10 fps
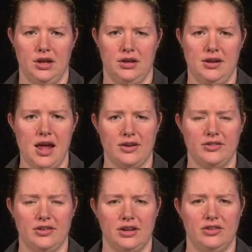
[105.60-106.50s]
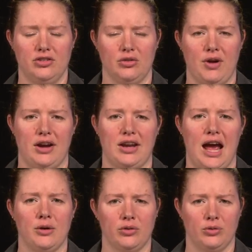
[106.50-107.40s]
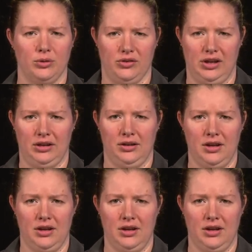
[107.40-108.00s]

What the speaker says: Next is direct outsourcing.